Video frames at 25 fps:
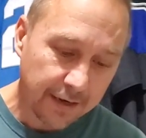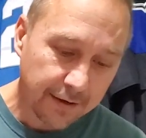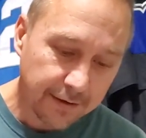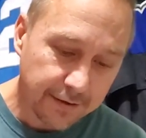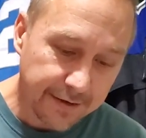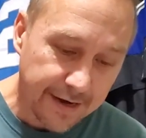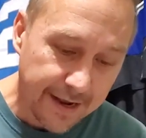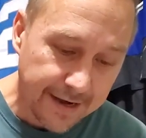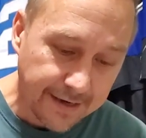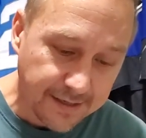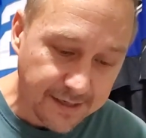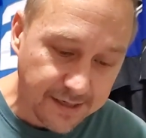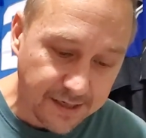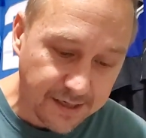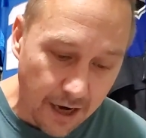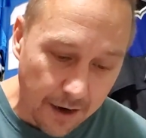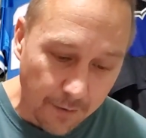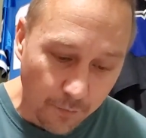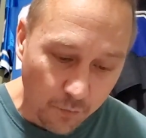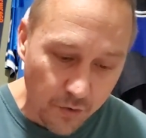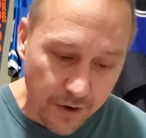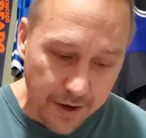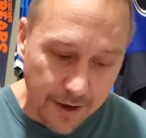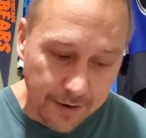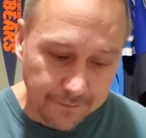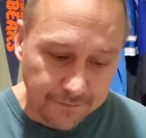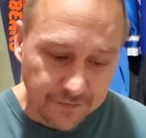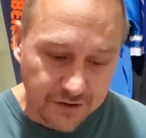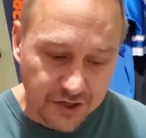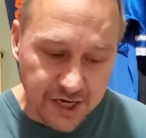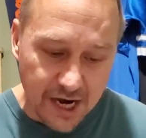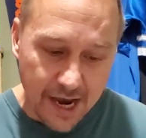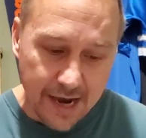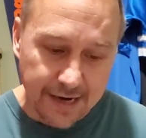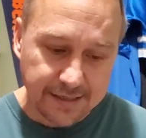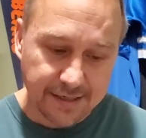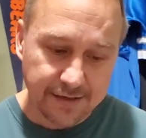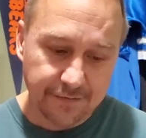Next up, we have
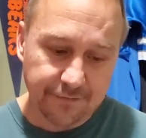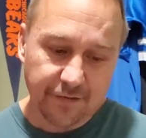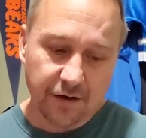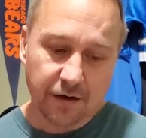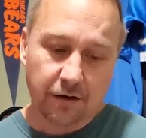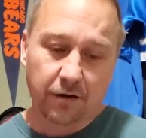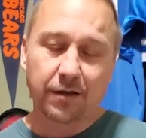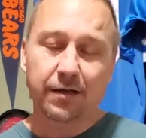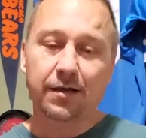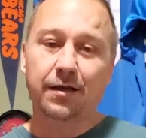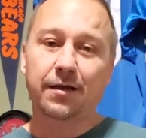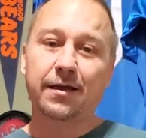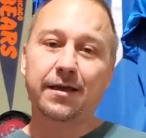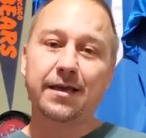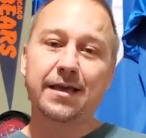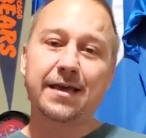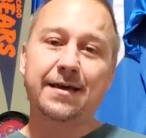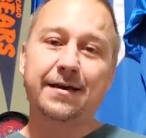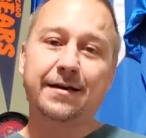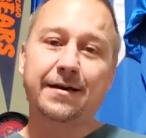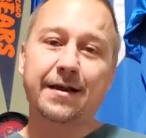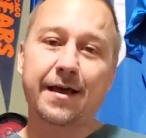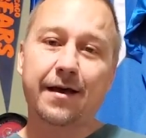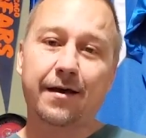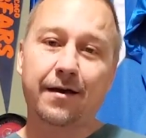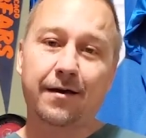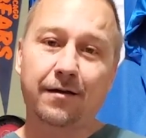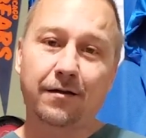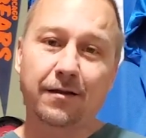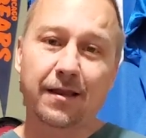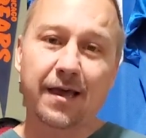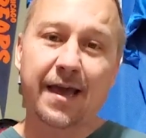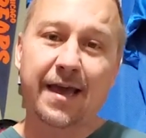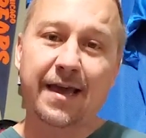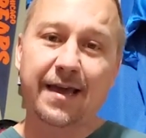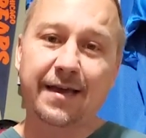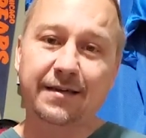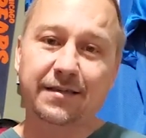Jacksonville in LA
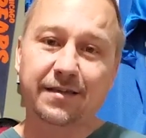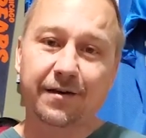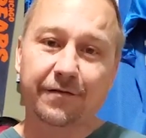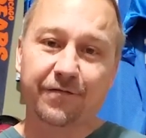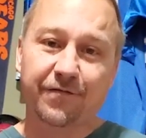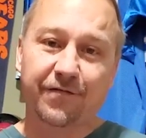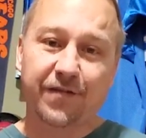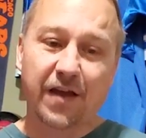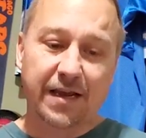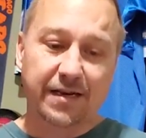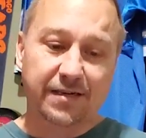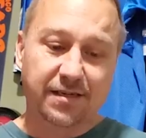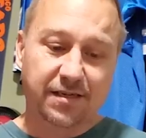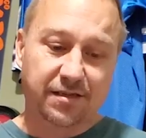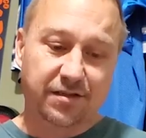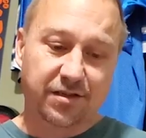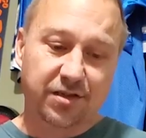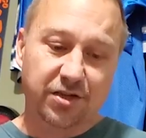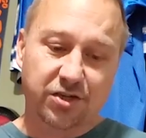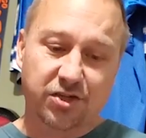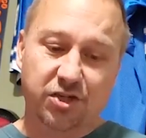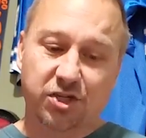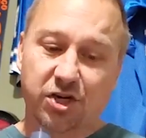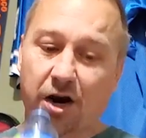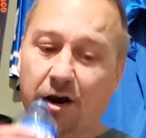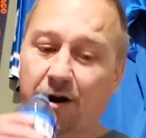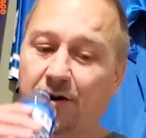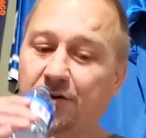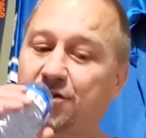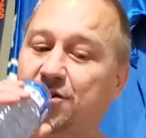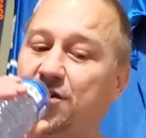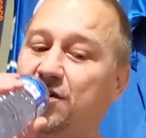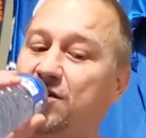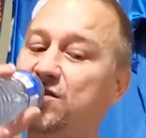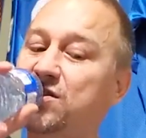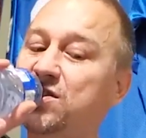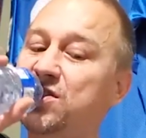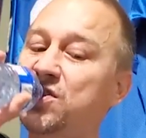to face the
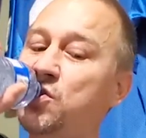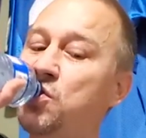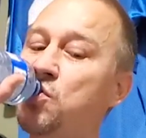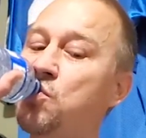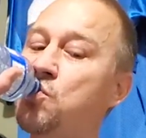Chargers.